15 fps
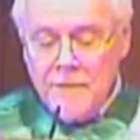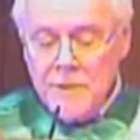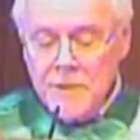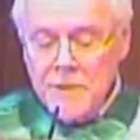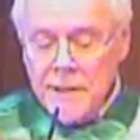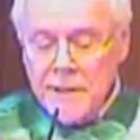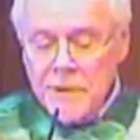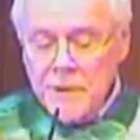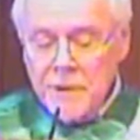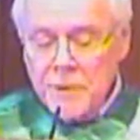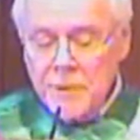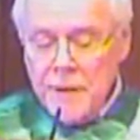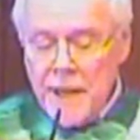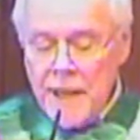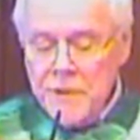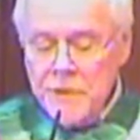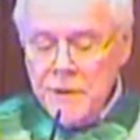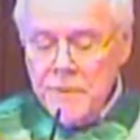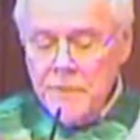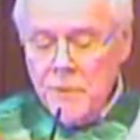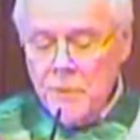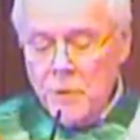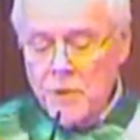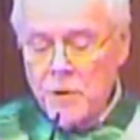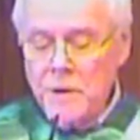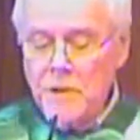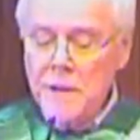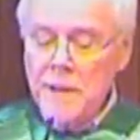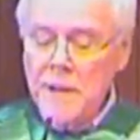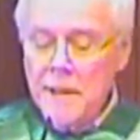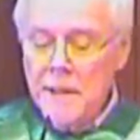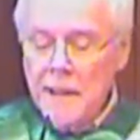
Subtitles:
since the creation of the world,